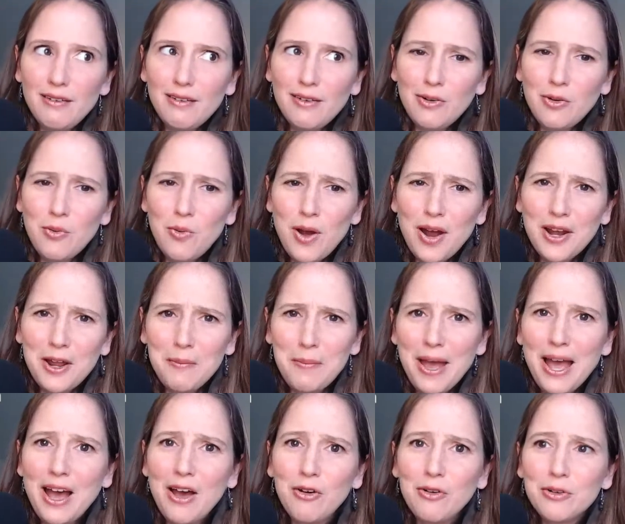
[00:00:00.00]
what
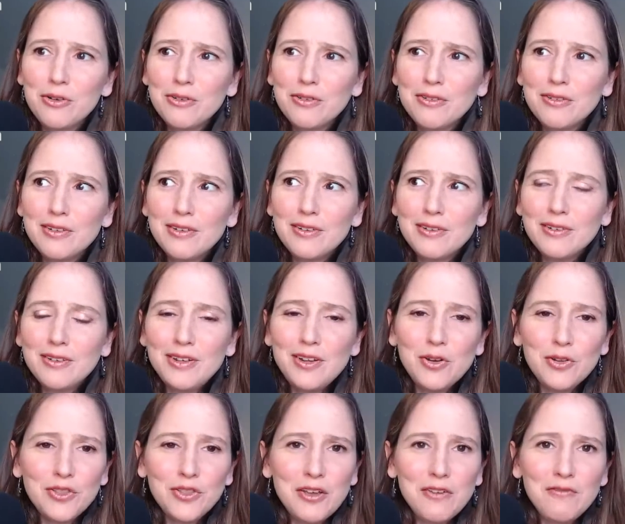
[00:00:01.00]
about
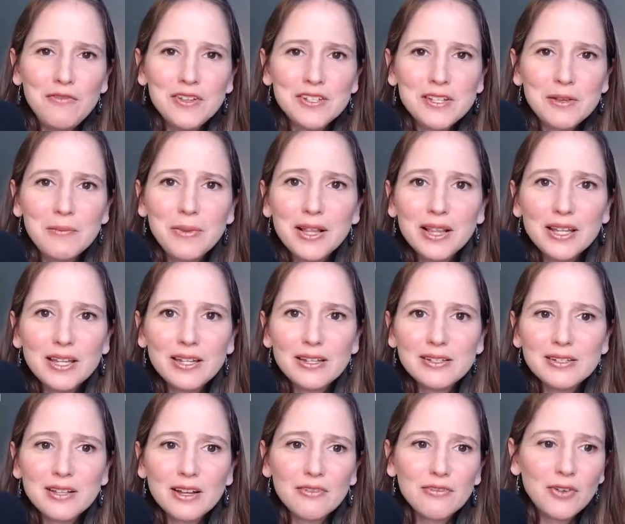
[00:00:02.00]
the visibility
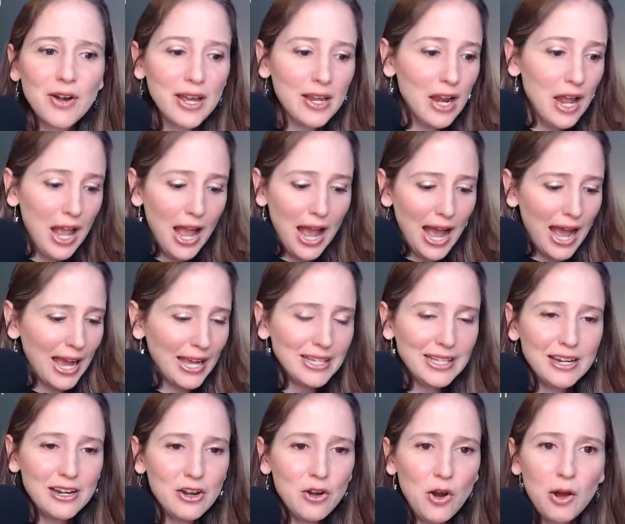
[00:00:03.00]
stuff, right? I
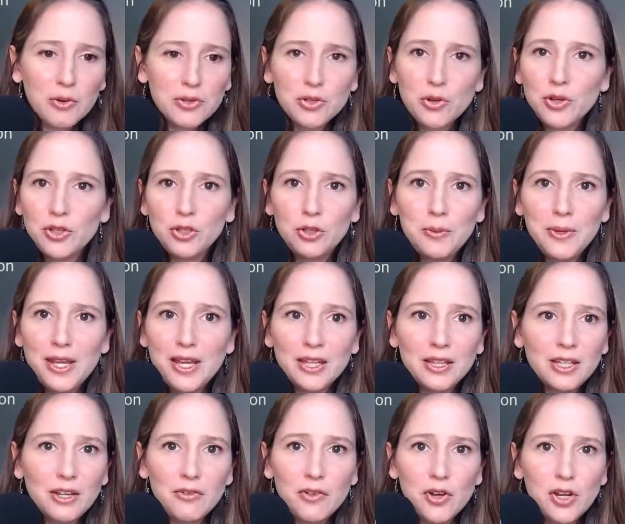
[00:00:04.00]
didn't know I was going to be
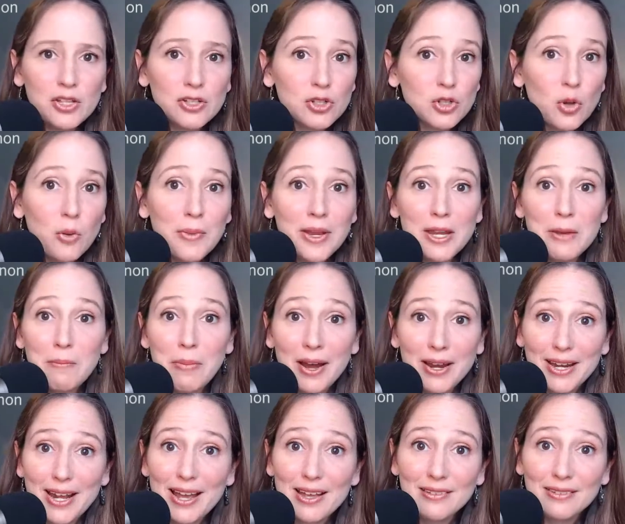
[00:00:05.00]
interviewed in so many
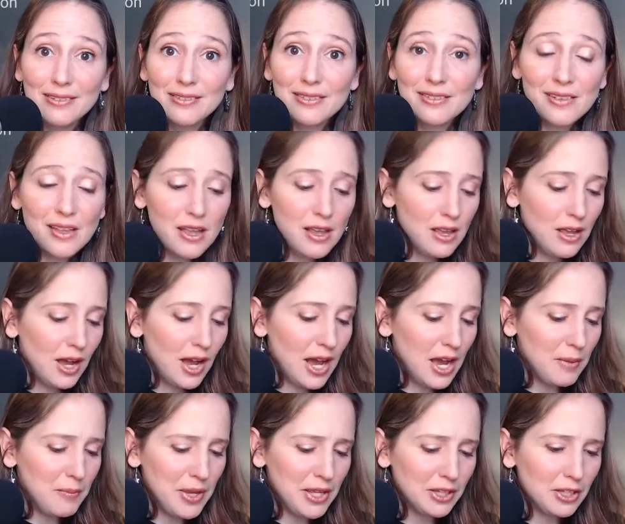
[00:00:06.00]
podcasts,
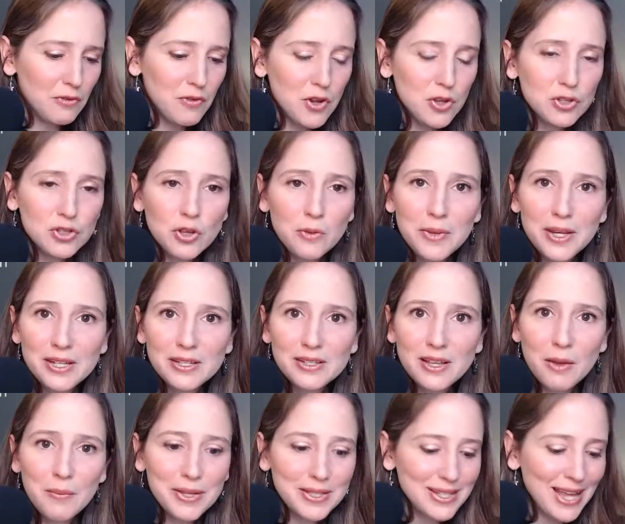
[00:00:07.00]
interviewed in so many
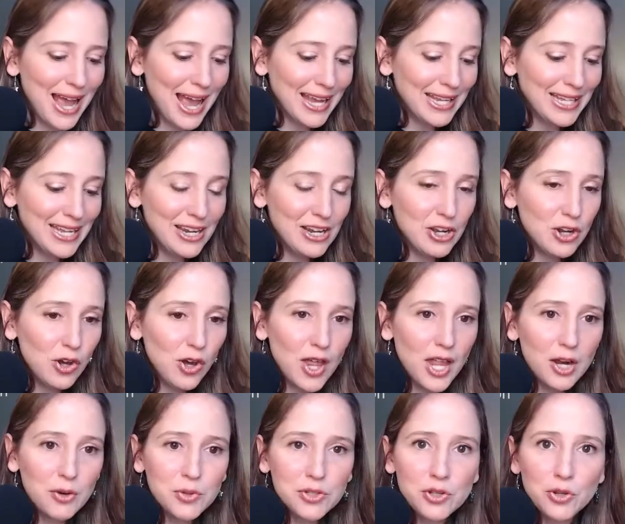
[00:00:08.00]
summits. I didn't know that
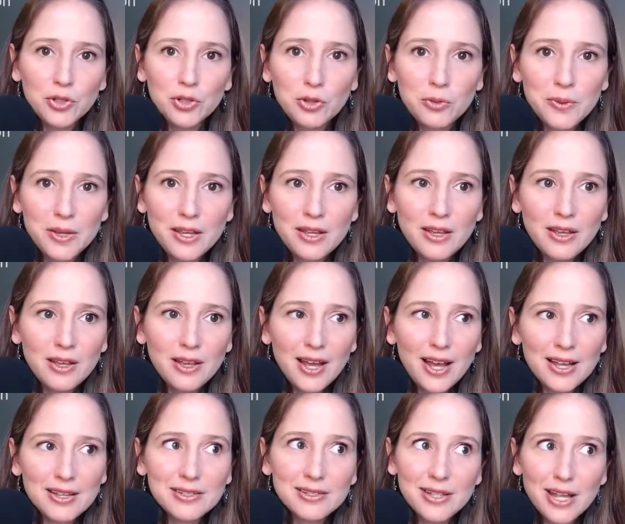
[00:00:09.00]
I was going to be
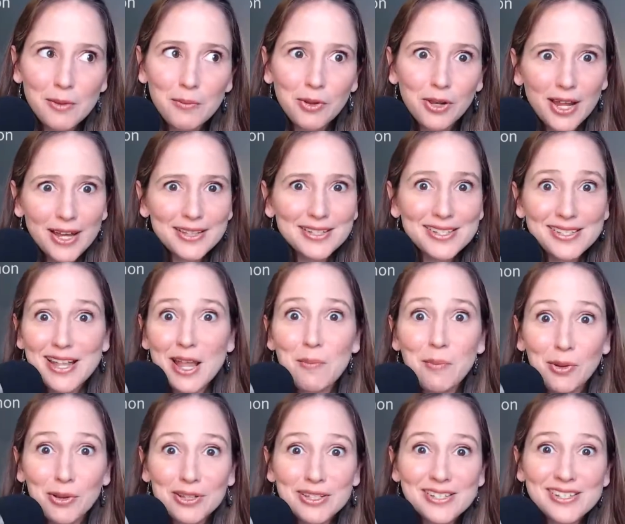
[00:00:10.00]
a staple at
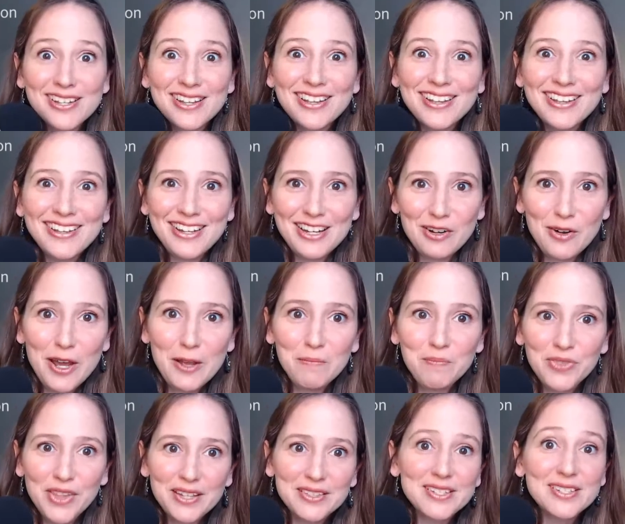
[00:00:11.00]
Staples, right?
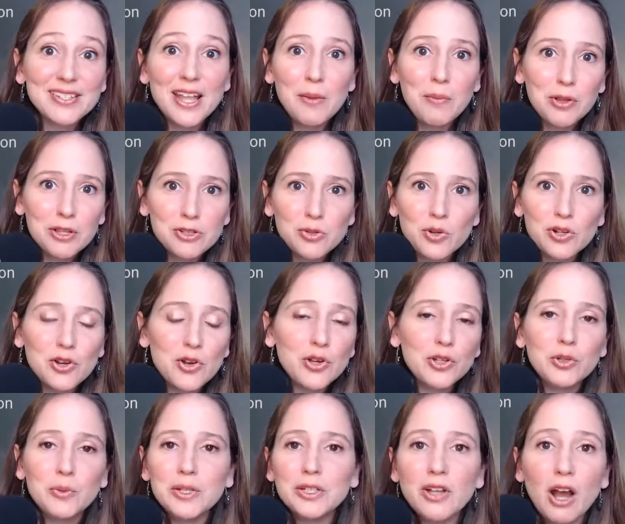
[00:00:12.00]
That Staples was going
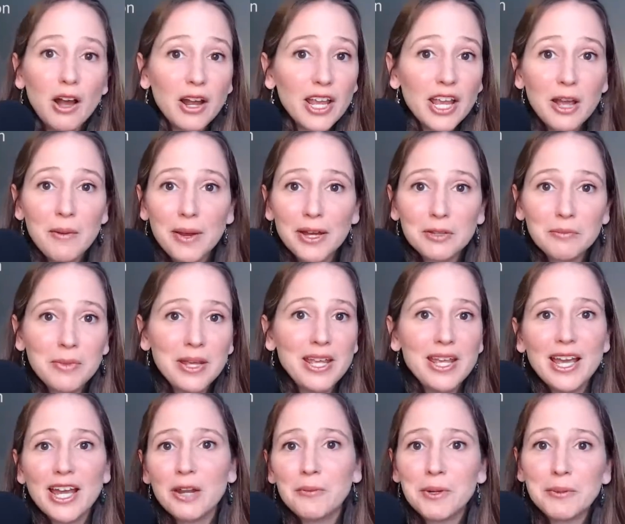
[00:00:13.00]
to be talking about me
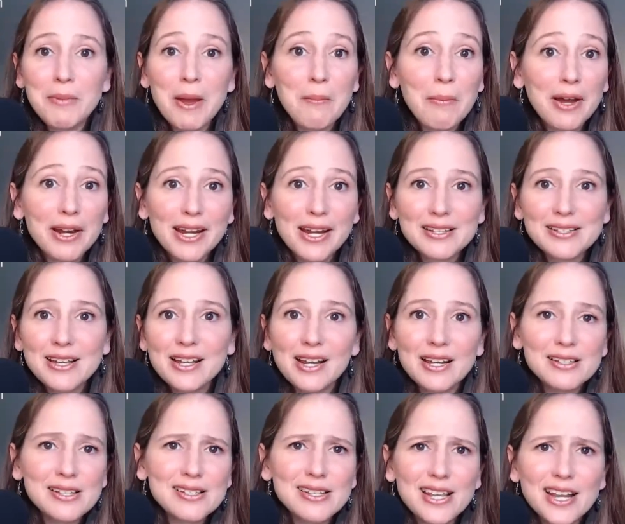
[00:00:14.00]
and about my podcasting
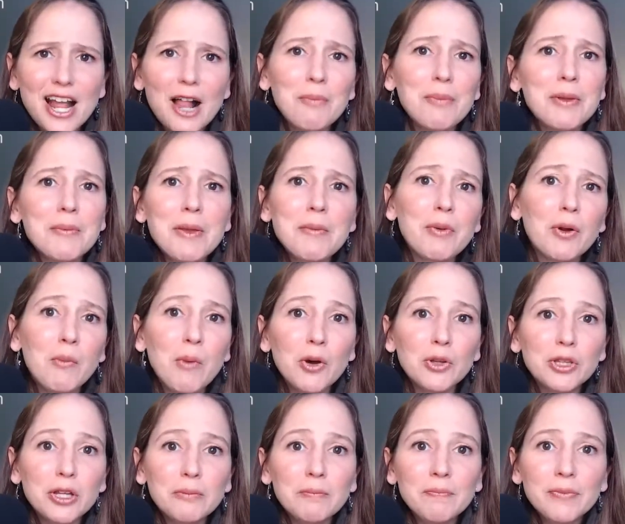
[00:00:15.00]
classes and helping me promote
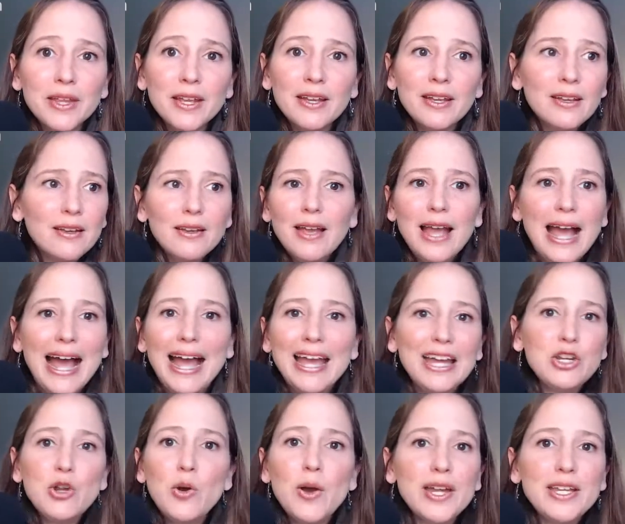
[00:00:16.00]
them. I had
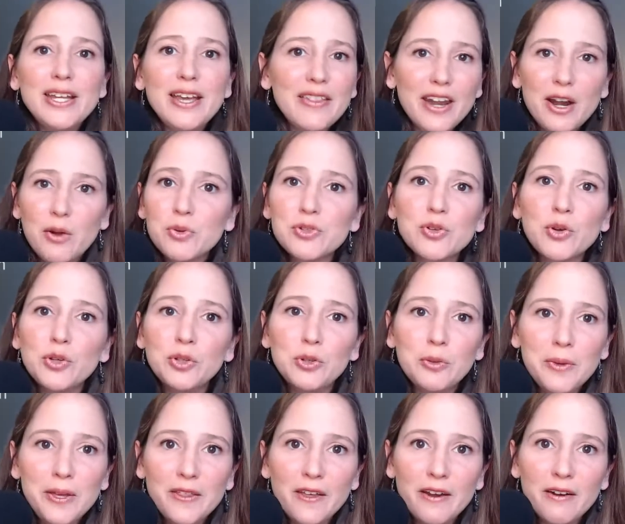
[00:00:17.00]
no idea that I was going to
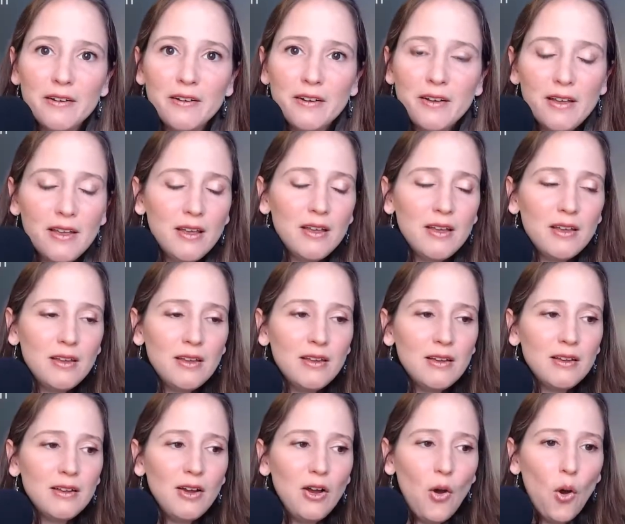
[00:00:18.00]
be there.
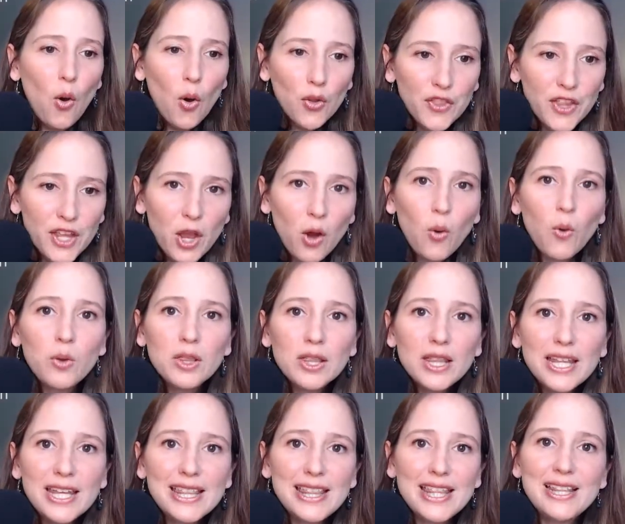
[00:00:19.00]
The
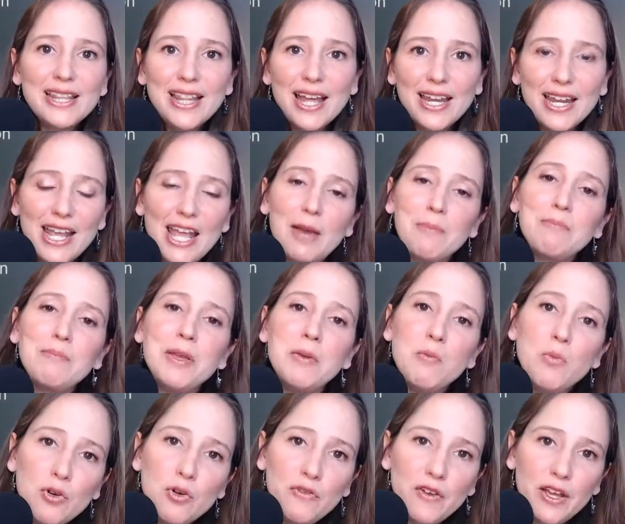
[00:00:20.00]
only thing that kept me
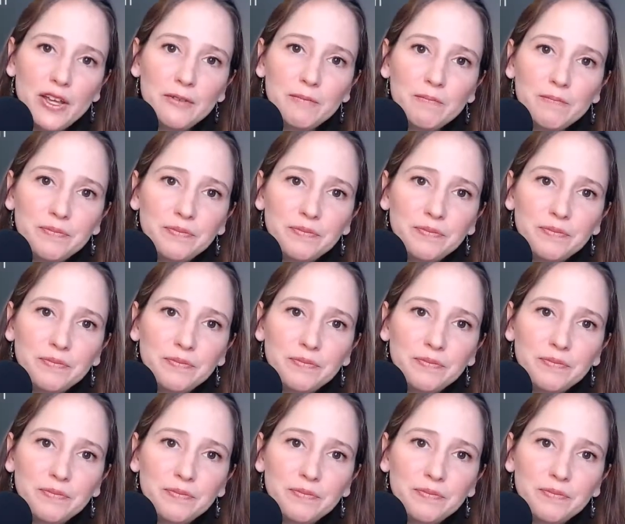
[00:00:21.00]
moving